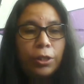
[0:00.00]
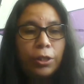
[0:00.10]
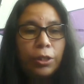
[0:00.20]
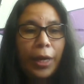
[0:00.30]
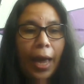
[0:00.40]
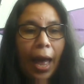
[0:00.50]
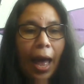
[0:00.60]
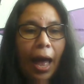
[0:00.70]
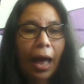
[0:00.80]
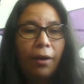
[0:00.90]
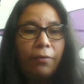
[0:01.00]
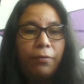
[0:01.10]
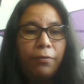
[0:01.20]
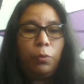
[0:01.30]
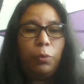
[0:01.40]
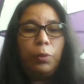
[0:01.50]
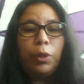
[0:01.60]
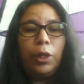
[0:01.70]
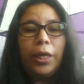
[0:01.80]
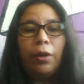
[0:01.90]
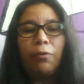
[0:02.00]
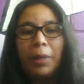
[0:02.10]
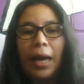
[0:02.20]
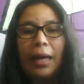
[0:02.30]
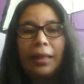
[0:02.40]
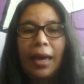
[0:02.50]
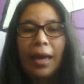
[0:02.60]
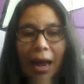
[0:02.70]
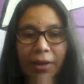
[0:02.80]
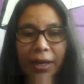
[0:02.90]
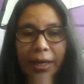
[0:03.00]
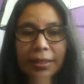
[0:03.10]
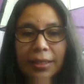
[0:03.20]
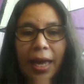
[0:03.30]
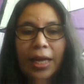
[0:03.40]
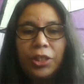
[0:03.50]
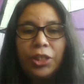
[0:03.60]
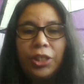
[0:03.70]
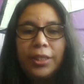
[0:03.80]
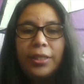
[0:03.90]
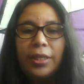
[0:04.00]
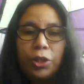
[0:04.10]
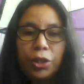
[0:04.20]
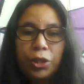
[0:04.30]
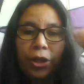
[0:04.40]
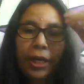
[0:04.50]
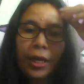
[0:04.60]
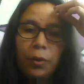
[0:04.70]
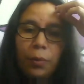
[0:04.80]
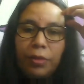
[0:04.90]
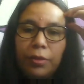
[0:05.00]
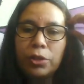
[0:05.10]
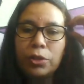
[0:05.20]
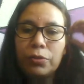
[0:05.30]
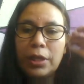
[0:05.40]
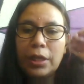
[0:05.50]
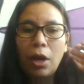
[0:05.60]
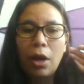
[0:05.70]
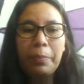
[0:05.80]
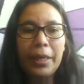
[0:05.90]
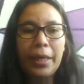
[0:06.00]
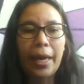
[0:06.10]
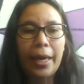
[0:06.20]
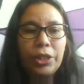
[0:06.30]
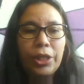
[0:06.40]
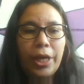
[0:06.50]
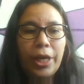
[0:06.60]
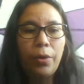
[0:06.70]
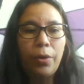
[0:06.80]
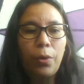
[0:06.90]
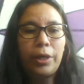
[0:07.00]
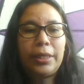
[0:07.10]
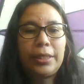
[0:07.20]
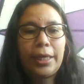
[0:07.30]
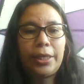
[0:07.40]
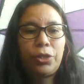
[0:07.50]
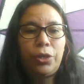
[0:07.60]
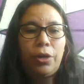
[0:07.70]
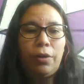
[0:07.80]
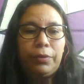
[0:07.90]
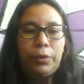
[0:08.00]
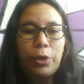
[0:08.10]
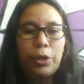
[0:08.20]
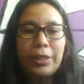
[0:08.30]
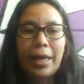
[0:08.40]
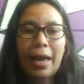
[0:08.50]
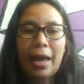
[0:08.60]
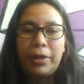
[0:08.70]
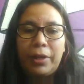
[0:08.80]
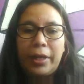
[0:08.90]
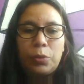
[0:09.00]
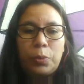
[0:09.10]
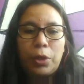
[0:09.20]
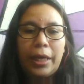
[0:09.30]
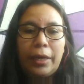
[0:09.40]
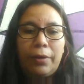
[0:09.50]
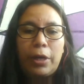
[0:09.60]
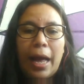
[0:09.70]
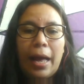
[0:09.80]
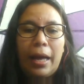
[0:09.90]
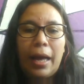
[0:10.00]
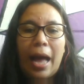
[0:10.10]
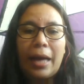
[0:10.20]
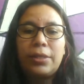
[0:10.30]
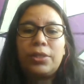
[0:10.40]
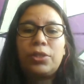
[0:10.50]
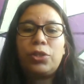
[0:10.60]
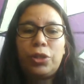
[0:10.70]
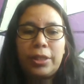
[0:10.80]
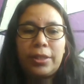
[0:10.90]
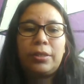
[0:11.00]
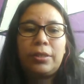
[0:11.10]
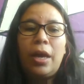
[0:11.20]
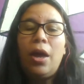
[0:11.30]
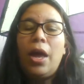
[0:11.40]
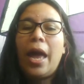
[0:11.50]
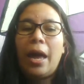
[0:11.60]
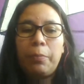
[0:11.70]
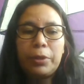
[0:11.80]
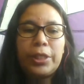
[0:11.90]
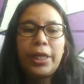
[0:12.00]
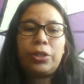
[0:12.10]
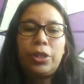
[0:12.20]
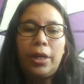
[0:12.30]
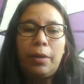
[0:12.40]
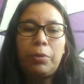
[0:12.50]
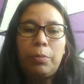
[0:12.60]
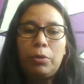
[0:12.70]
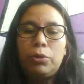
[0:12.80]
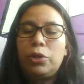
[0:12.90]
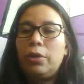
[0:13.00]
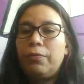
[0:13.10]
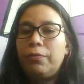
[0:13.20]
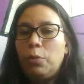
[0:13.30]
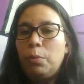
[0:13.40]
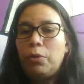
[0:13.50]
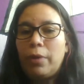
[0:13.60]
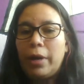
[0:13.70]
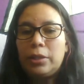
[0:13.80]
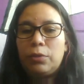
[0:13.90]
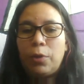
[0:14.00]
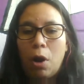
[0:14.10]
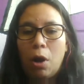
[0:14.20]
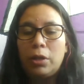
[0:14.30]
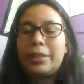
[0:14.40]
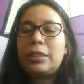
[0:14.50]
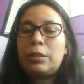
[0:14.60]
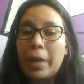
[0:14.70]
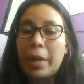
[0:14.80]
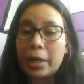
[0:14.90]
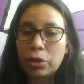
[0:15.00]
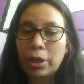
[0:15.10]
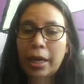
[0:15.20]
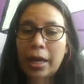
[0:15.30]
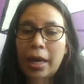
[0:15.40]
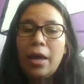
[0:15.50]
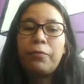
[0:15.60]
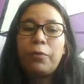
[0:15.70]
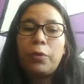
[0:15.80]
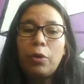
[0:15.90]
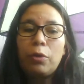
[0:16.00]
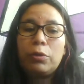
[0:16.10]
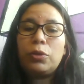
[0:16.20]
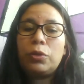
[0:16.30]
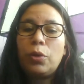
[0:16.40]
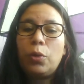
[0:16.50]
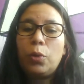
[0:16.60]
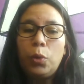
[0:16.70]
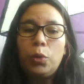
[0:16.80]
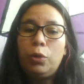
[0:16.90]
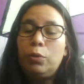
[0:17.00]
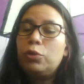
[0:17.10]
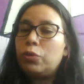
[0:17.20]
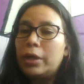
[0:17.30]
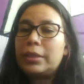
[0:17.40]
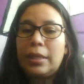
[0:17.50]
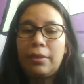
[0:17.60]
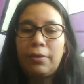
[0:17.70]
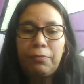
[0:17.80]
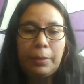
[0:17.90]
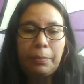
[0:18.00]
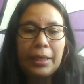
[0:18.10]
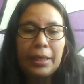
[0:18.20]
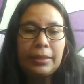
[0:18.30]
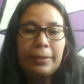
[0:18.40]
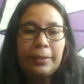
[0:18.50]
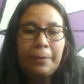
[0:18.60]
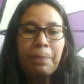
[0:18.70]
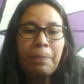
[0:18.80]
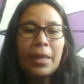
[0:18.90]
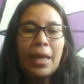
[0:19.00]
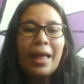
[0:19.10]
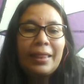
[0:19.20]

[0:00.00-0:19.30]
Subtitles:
First, we will hear from Cathy Alvarez. She is an attorney with the StreeLawPh, an organization of lawyers and advocates working for access to justice and protection and promotion of human rights for all, especially for those who use drugs in the Philippines.